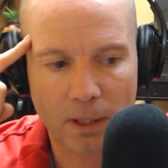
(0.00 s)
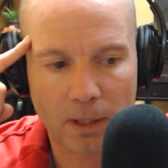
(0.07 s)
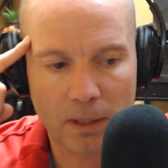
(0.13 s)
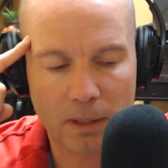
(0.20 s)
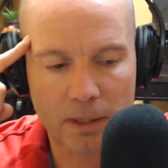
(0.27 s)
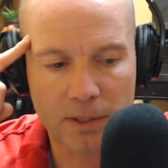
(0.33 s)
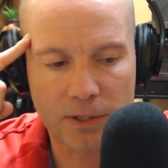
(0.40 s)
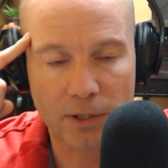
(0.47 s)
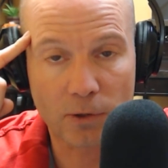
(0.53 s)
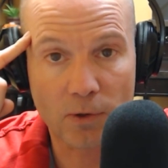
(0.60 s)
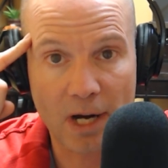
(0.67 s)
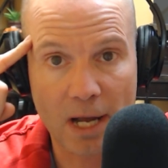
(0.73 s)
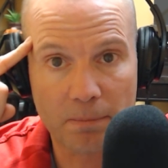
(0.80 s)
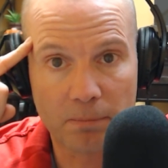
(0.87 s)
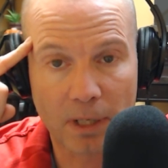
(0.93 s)
it's the
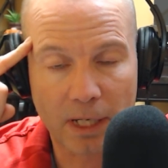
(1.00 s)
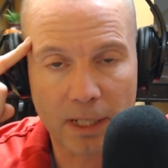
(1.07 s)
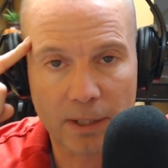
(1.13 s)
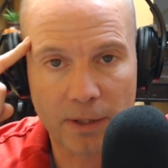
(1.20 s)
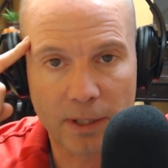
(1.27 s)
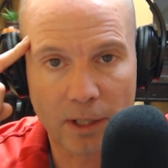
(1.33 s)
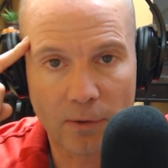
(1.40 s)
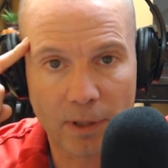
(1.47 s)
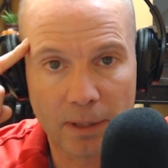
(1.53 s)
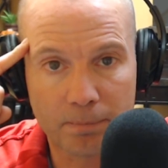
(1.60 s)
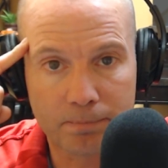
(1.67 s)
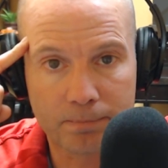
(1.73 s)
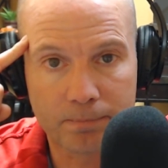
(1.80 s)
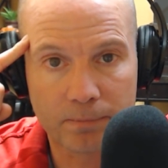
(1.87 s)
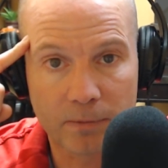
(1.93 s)
crab bucket theory.
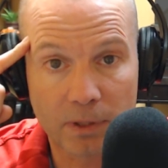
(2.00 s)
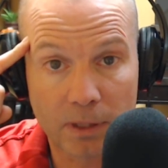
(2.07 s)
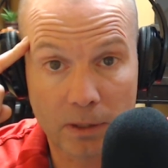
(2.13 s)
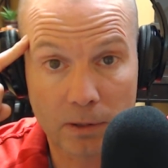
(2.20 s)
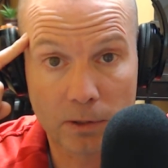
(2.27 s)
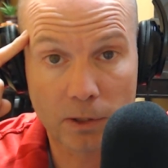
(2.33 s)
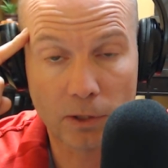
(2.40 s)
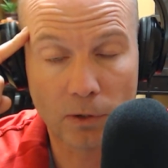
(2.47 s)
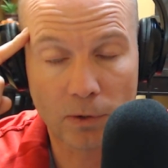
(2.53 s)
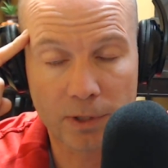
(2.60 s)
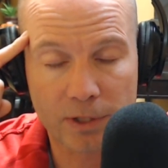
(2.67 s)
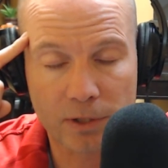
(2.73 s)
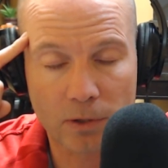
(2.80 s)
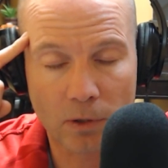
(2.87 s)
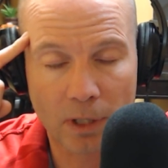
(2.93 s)
Do you know
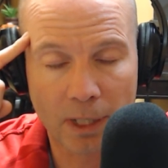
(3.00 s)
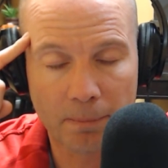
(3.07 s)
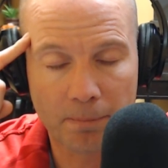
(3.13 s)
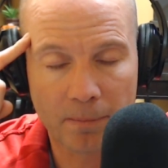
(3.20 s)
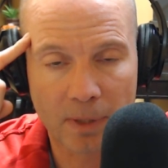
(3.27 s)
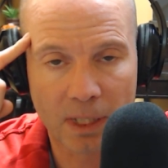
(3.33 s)
this story?